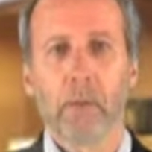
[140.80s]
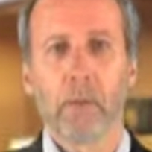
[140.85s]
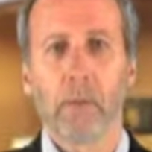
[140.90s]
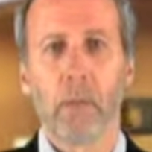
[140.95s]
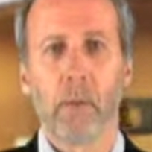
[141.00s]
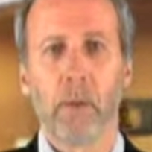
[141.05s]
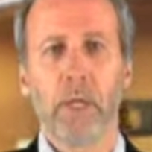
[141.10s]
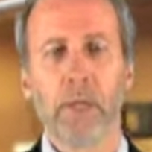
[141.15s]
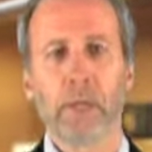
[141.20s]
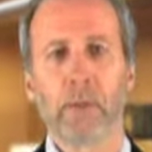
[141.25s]

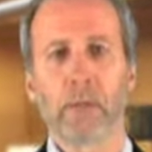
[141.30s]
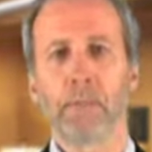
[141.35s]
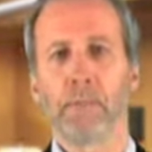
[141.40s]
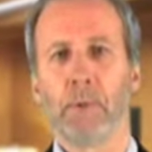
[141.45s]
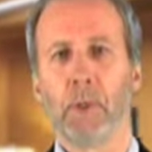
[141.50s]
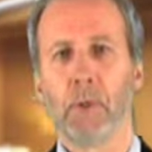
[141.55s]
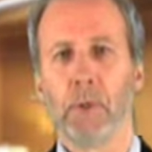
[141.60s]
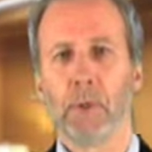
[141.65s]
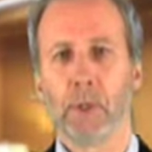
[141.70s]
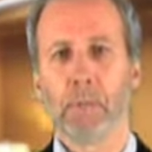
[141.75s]
Now, when a
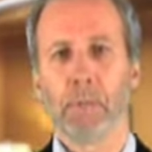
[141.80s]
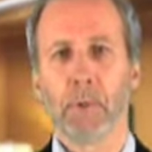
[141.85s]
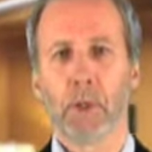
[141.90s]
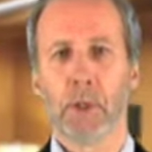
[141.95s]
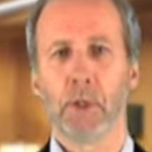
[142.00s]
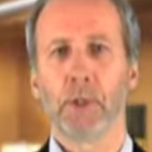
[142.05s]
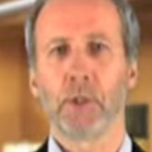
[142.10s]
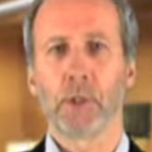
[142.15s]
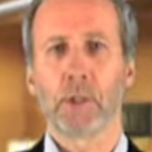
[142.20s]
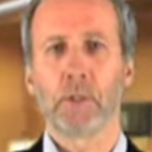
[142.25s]
dispute
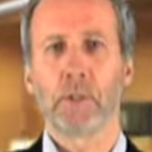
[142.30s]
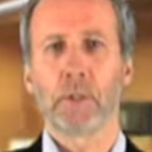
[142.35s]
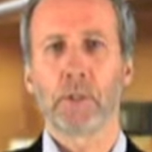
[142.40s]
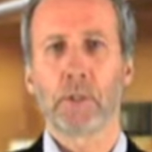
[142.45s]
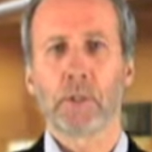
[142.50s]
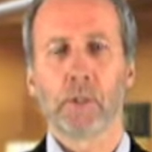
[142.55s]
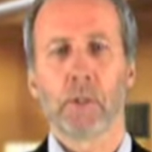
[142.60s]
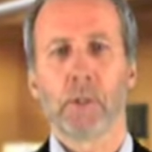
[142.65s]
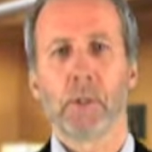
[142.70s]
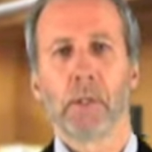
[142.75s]

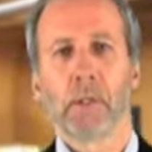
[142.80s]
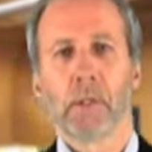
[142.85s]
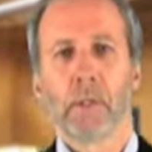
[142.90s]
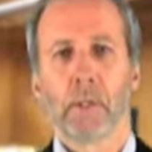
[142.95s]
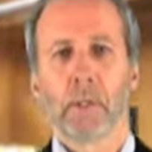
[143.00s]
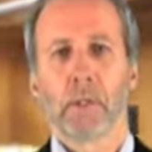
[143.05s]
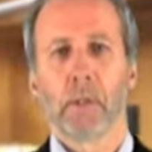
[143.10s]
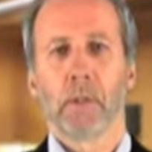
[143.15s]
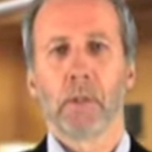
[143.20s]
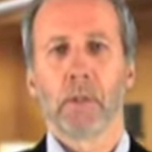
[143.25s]
emerges,
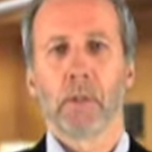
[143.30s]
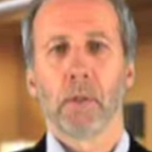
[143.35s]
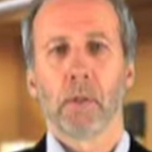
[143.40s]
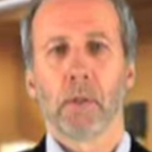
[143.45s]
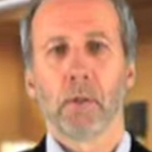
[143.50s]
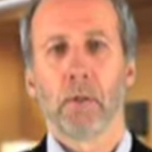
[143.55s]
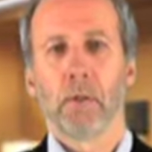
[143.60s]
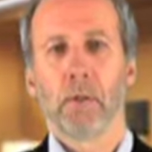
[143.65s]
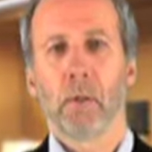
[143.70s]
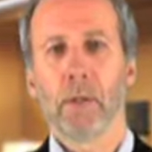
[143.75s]

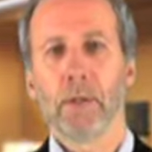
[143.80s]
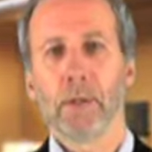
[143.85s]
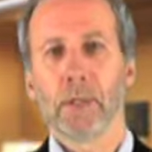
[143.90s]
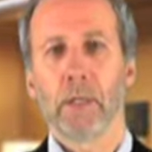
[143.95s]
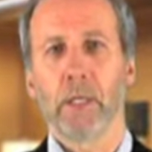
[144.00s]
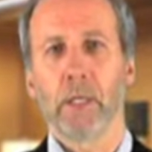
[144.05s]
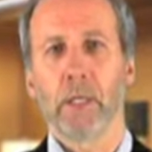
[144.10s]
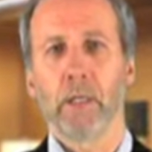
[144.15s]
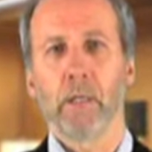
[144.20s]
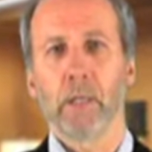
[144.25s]
one
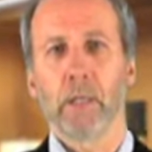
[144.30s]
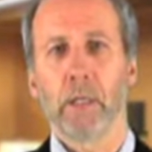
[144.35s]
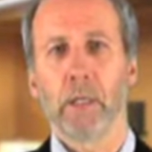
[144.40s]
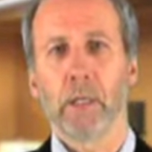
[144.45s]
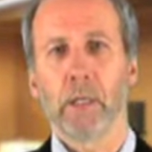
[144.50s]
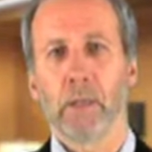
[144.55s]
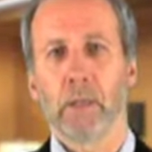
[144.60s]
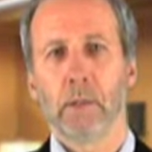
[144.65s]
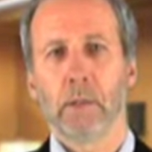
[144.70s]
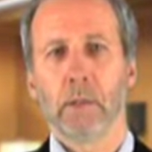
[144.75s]
thing
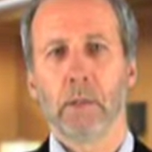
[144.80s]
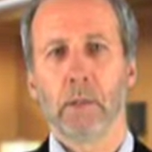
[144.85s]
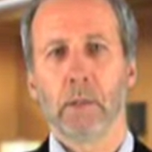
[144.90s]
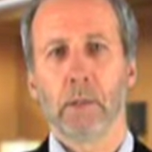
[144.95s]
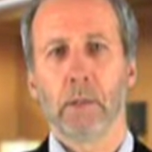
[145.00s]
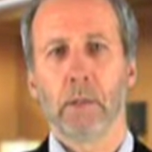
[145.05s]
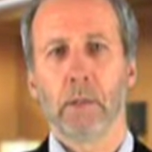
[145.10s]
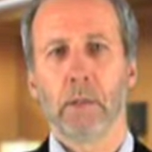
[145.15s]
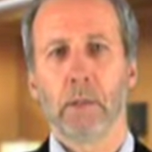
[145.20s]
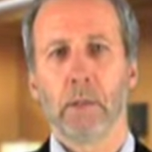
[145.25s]
that,
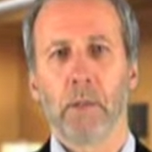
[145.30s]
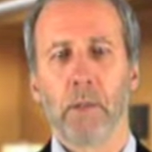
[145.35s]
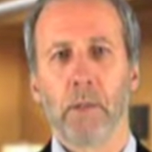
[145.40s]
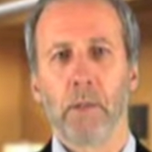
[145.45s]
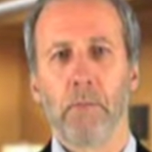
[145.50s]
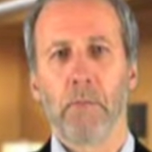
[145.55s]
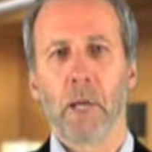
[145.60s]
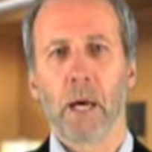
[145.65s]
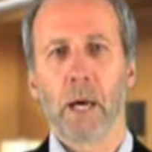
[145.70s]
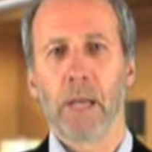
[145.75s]

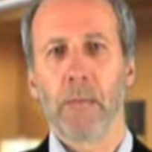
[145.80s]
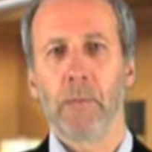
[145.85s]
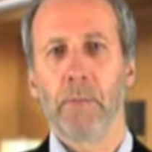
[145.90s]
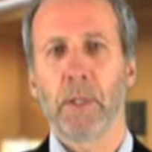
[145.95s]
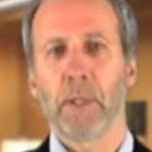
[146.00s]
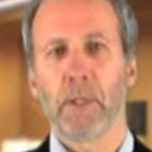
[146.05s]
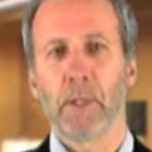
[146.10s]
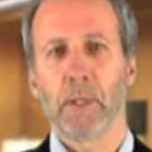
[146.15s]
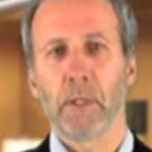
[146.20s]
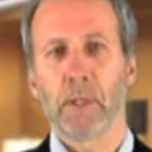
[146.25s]
in my
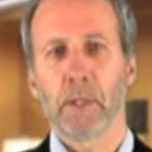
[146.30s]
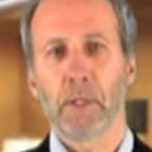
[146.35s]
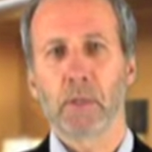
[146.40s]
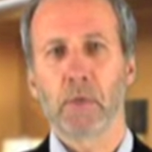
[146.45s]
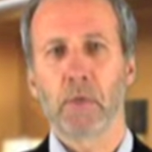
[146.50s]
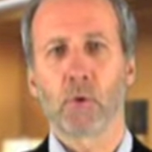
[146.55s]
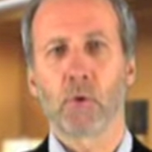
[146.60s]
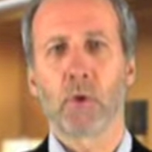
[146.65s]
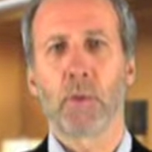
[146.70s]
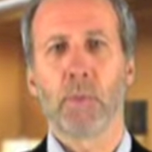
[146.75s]
opinion, is
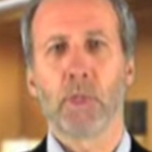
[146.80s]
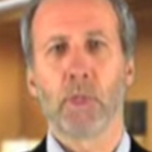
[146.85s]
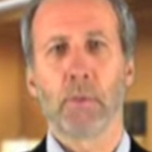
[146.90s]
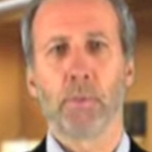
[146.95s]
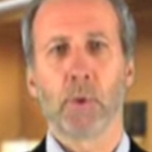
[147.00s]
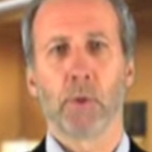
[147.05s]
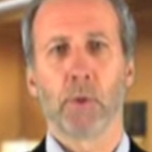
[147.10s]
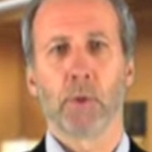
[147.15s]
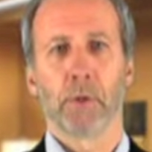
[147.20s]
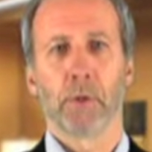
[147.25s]
extremely
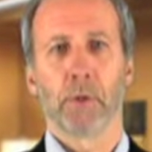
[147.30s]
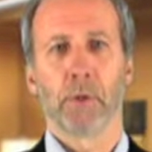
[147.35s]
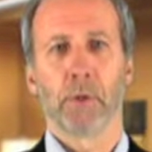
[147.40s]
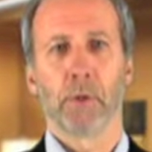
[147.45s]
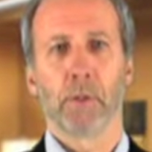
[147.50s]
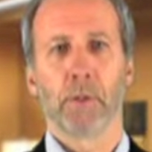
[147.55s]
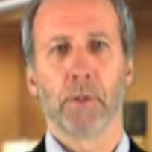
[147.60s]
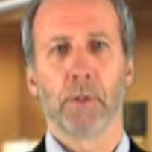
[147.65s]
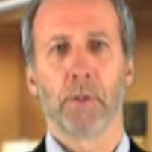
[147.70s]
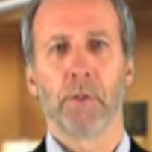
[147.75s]
important
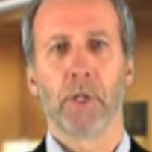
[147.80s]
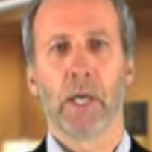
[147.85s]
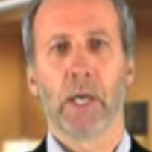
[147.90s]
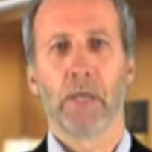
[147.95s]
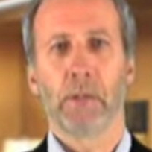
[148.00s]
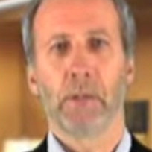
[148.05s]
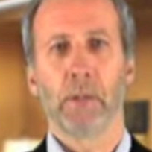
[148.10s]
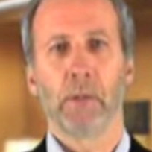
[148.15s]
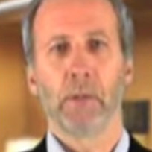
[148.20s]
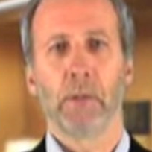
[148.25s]
is
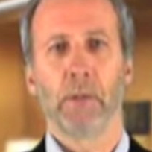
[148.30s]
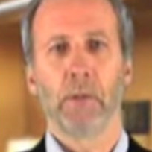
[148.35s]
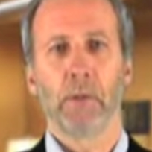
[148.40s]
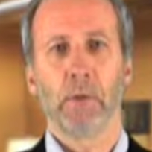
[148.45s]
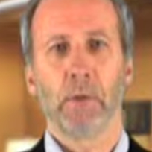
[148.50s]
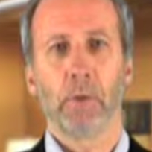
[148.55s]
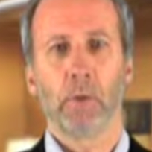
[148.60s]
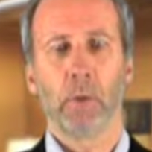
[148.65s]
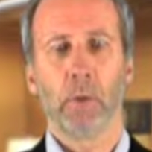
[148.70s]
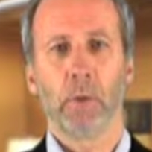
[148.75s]
that
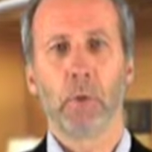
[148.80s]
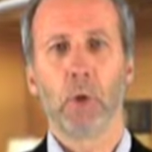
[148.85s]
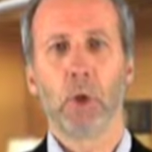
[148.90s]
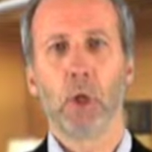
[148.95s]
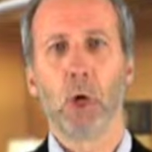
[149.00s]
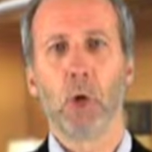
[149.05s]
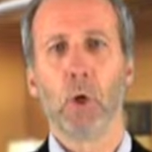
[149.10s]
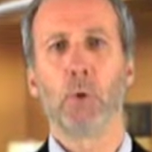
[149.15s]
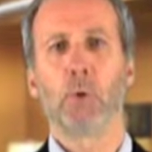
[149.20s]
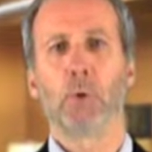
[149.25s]
you
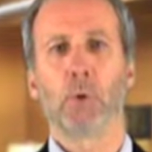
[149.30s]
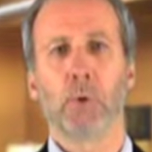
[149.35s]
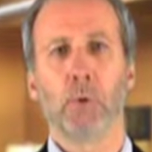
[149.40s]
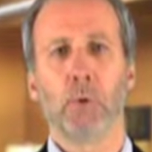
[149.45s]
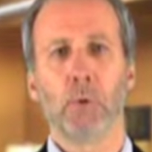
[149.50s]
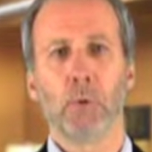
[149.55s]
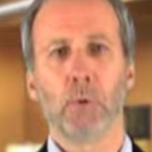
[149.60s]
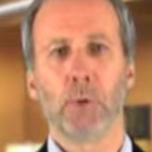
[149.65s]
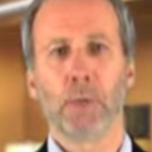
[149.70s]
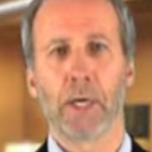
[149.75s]
go
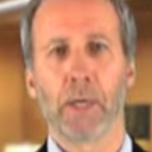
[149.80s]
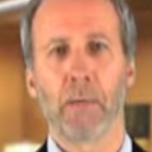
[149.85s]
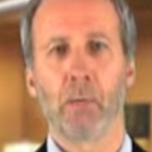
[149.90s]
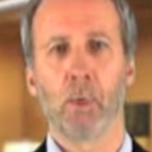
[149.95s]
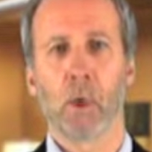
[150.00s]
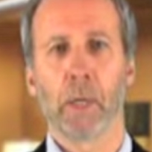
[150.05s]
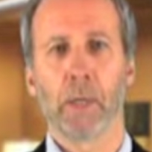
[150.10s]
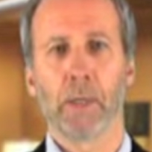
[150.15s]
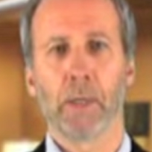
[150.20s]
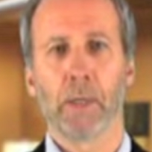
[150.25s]
to
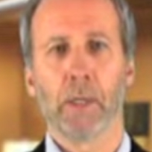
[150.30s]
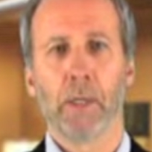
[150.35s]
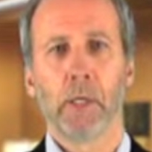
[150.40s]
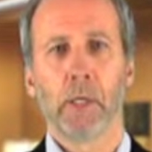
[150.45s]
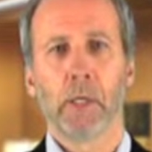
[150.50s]
someone